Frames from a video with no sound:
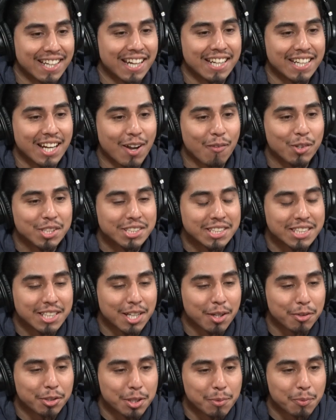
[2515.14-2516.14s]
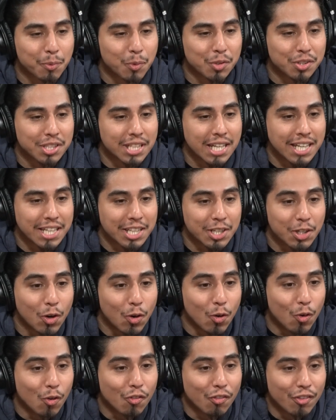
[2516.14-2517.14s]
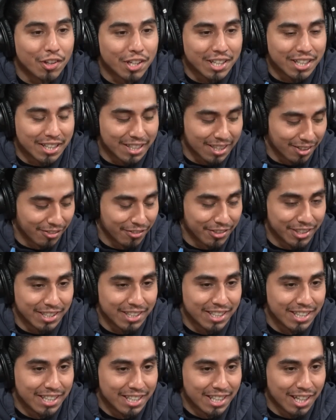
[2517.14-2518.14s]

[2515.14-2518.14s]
Yeah, and I wasn't comfortable with letting go of the.